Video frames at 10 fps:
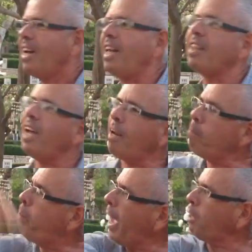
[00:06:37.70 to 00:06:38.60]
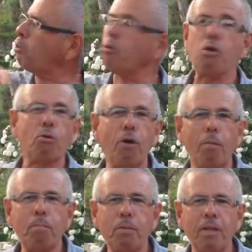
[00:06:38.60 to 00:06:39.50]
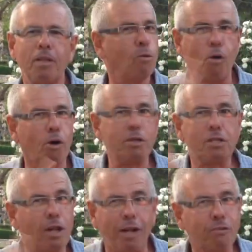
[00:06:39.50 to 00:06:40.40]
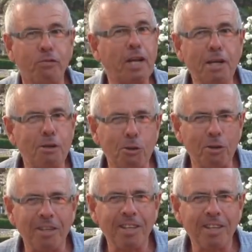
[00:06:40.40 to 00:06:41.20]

And then back to Europe. The war is not finished.